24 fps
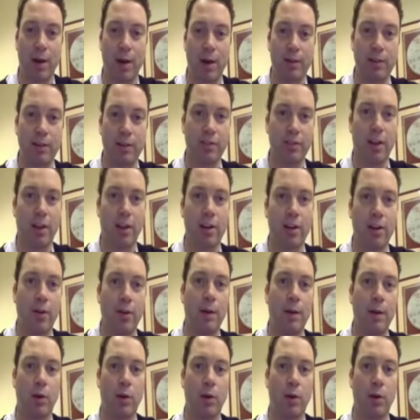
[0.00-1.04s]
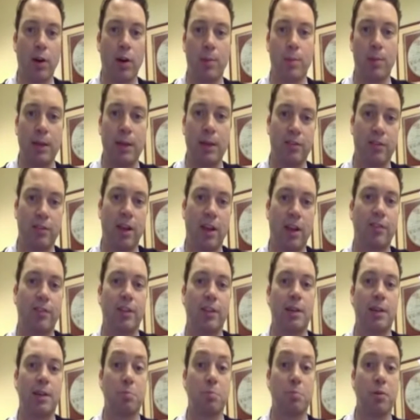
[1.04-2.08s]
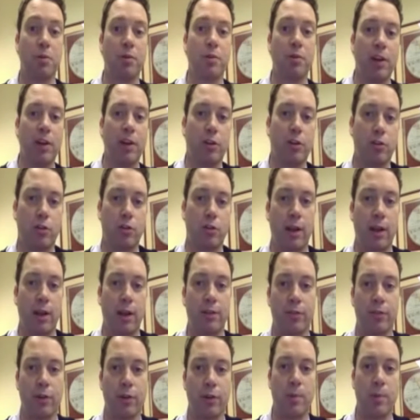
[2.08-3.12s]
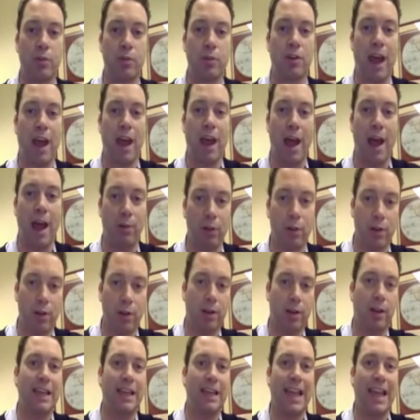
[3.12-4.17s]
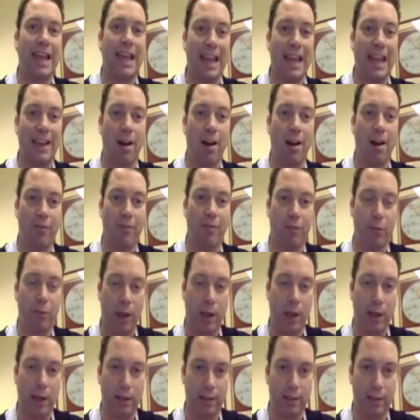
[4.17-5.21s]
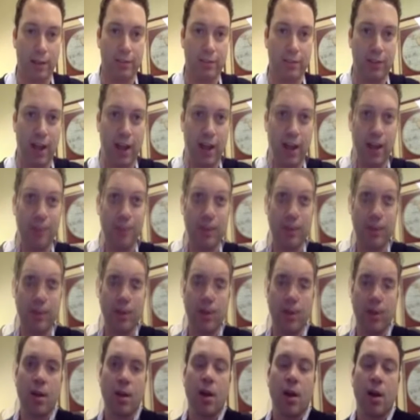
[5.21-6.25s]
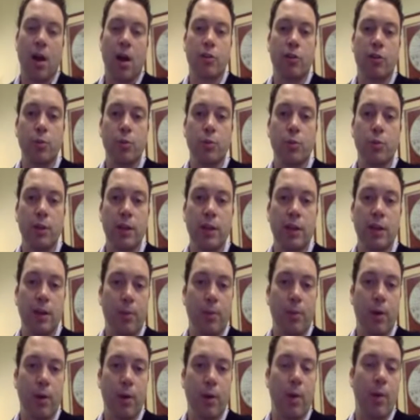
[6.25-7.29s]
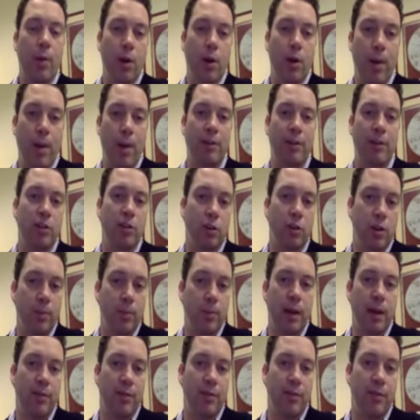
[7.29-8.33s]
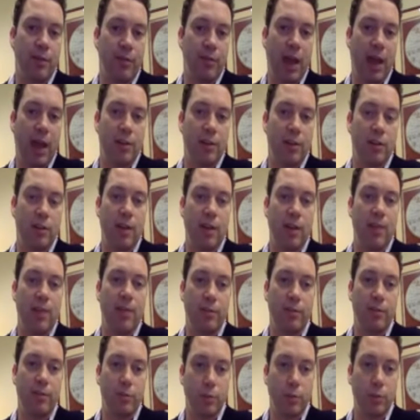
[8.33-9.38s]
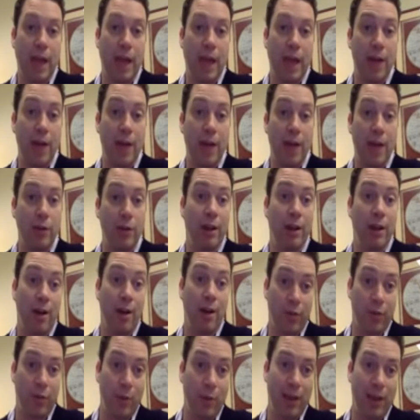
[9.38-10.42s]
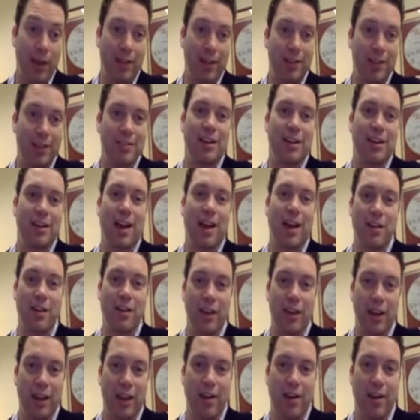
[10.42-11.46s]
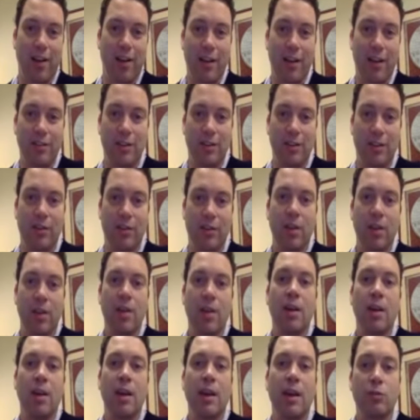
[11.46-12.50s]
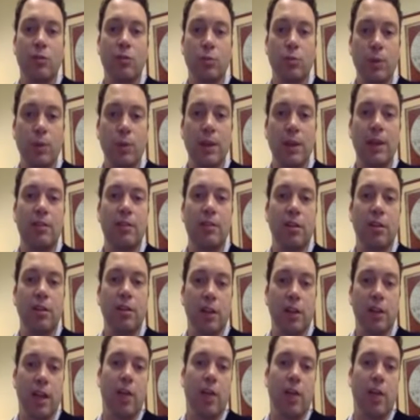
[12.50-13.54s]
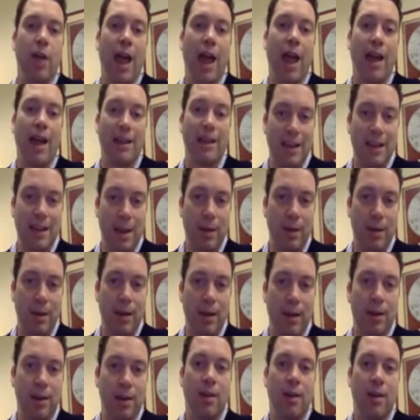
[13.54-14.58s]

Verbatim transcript: Montesano, and we're going to be discussing improving your transfer admission outlook, getting off the wait list today. It's really important. I want to go back to your competitive advantage again. This is really how you get off the wait list and how you get in and all that stuff, is really to look at your academic